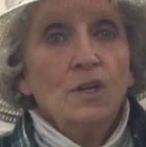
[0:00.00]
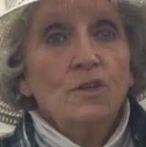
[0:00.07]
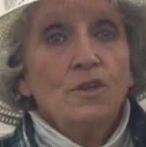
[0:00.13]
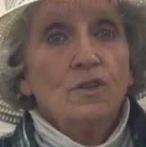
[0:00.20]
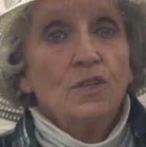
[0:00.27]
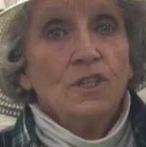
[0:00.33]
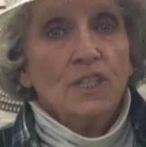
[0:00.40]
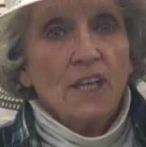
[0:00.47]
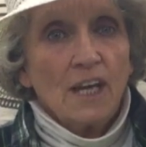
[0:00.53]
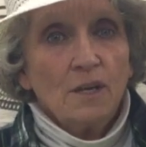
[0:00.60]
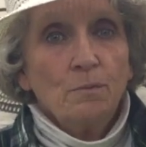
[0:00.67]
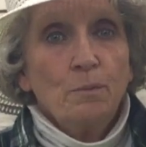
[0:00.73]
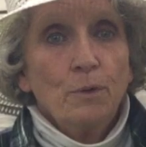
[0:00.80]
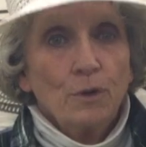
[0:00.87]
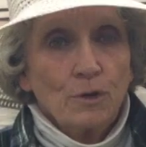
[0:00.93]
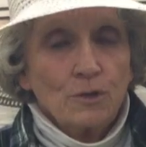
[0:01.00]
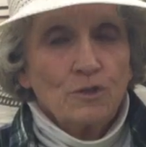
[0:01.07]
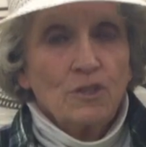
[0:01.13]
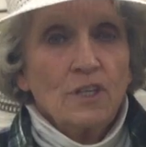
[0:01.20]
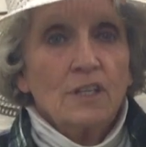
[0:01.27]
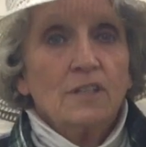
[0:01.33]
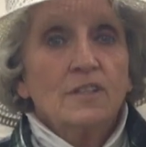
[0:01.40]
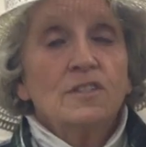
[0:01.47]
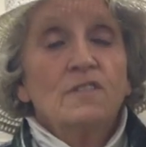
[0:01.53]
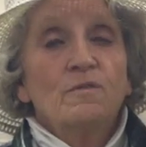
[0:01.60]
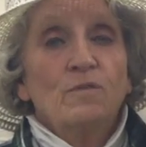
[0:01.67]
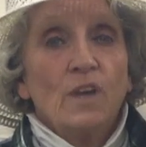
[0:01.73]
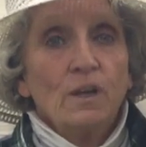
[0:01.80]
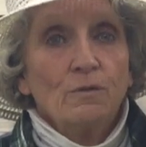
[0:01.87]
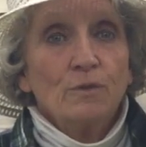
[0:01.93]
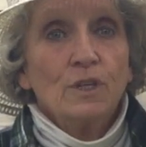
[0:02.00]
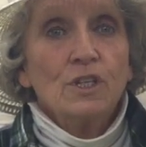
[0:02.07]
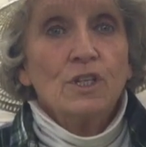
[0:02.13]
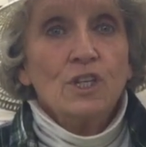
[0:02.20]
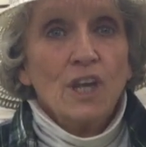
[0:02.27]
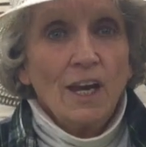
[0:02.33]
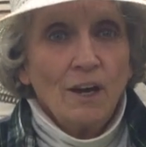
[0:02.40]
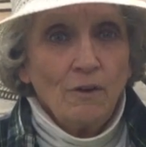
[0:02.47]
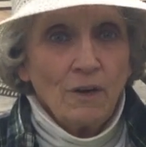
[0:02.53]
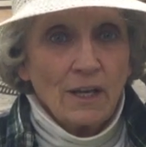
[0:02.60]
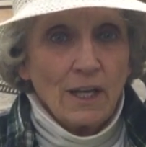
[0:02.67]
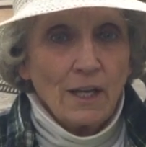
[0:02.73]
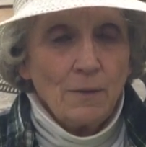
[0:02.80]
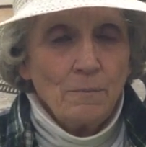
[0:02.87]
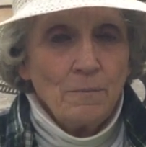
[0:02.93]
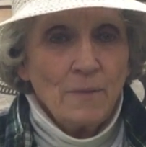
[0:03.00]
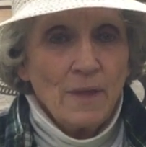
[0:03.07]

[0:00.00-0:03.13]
to the dead person's favorite charity.